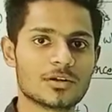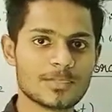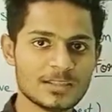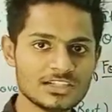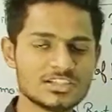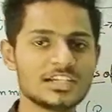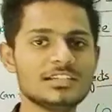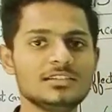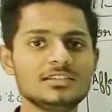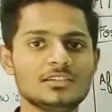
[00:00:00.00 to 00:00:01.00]
The
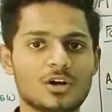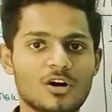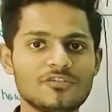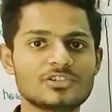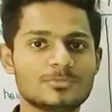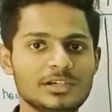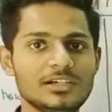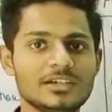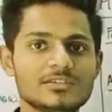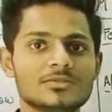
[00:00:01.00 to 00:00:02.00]
change of
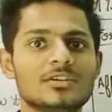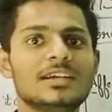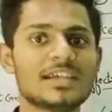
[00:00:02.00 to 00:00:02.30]
speed is known as